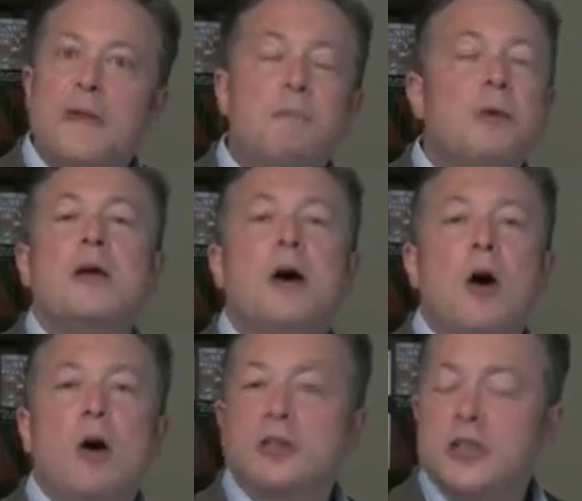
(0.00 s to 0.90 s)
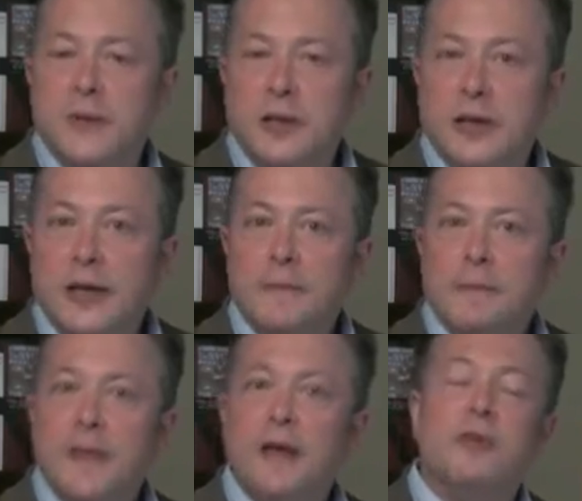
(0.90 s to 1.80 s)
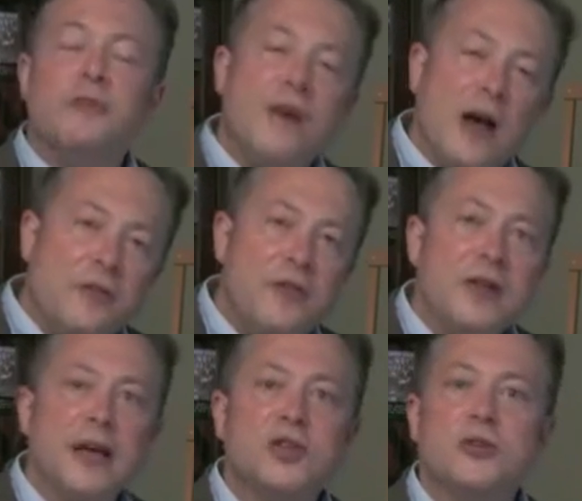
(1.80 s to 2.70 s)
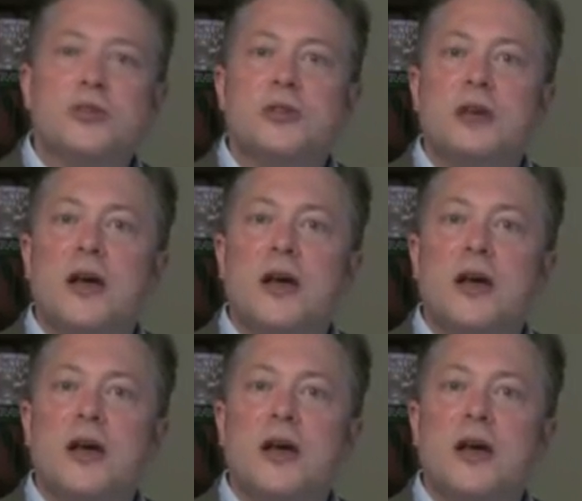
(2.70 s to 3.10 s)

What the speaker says: But ultimately, if you follow the lectures,